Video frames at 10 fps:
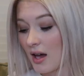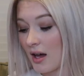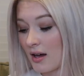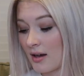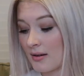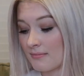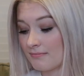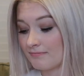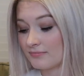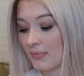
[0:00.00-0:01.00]

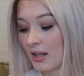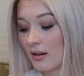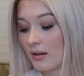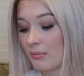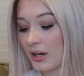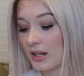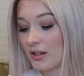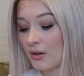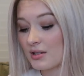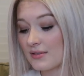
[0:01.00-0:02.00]
but it
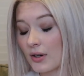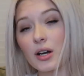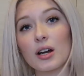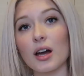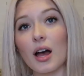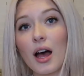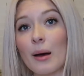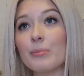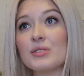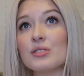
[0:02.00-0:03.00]
goes for
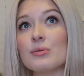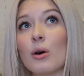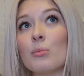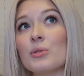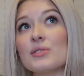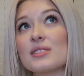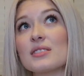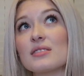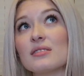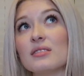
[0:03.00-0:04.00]
up to
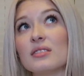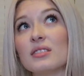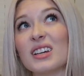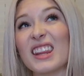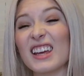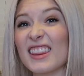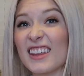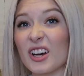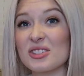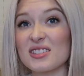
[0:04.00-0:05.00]
almost, I think,
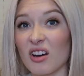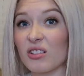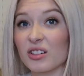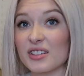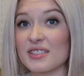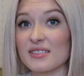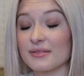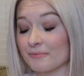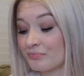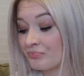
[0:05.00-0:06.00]

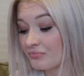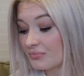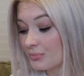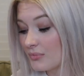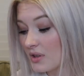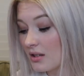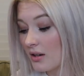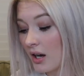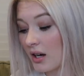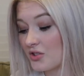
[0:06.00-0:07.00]

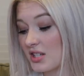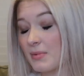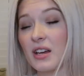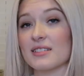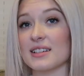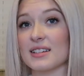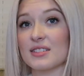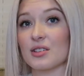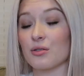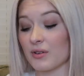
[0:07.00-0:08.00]
$1,000, just because it is
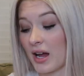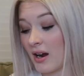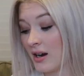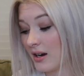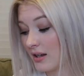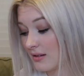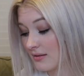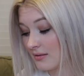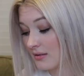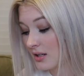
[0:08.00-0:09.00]
so rare, and